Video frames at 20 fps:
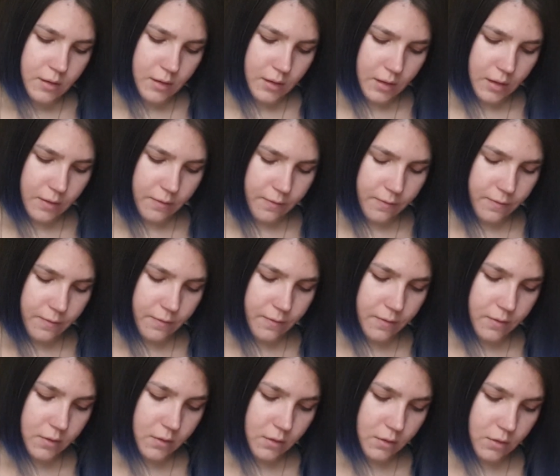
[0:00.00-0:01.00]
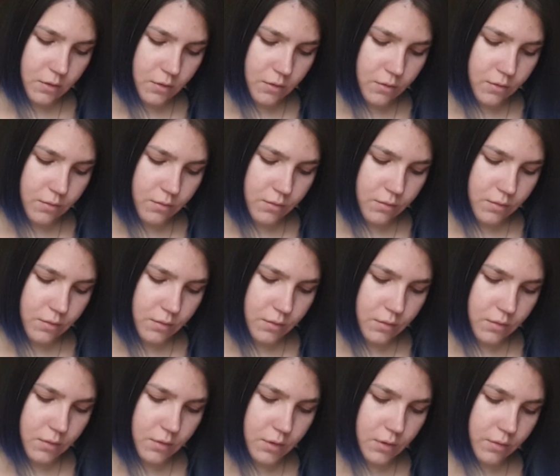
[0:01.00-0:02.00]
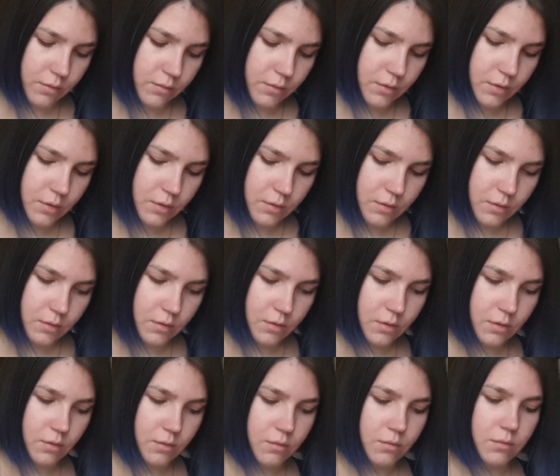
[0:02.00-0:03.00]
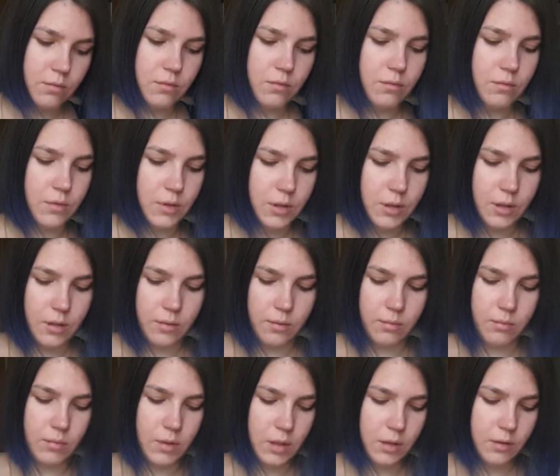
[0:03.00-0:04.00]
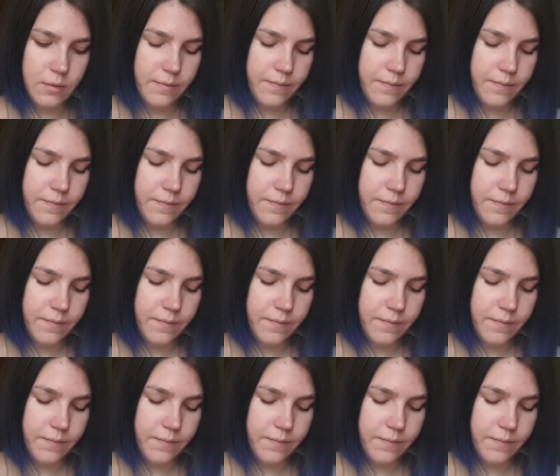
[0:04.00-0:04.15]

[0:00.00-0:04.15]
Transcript: If you don't know what I mean.